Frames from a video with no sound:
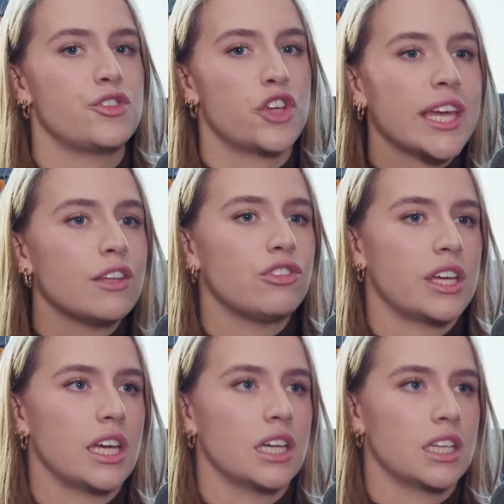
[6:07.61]

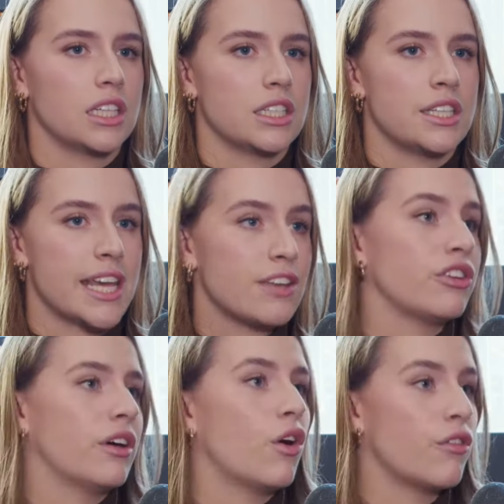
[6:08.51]
changing
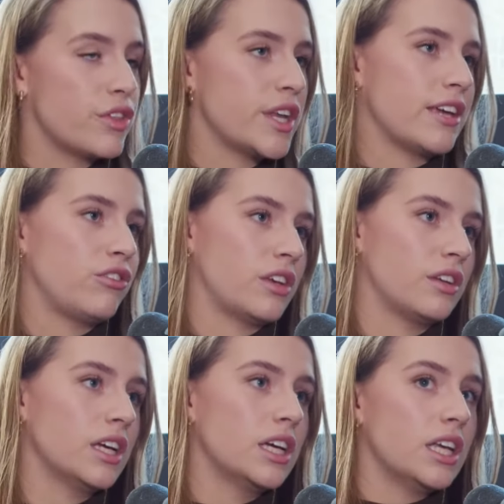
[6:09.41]
nature of the nation.